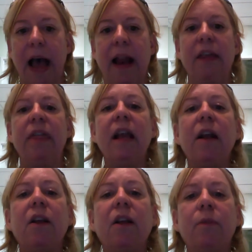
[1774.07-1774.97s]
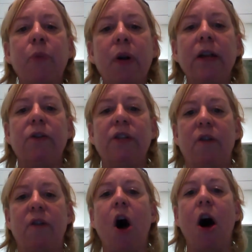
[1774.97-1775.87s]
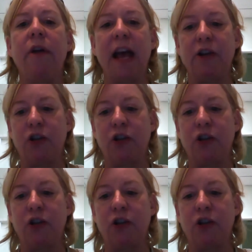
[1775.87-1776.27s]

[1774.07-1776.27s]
And I think putting yourself on that